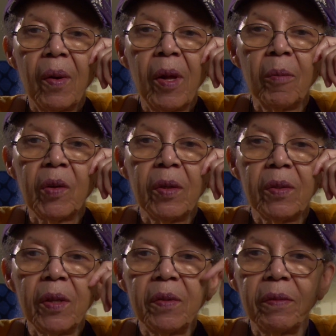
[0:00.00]
And
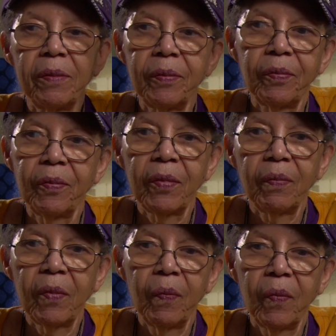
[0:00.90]
because that's
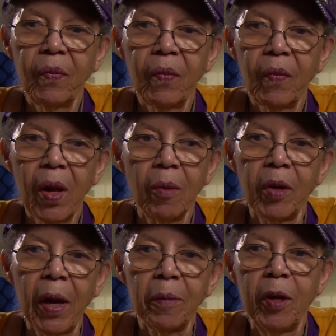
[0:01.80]
how
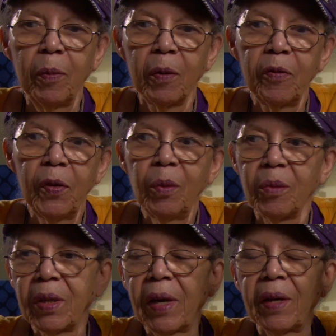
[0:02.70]
black people are
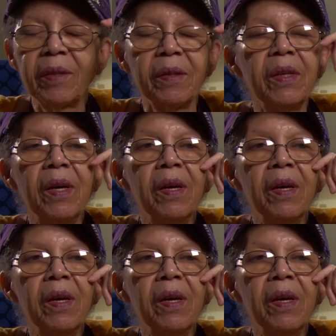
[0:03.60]
funeralized.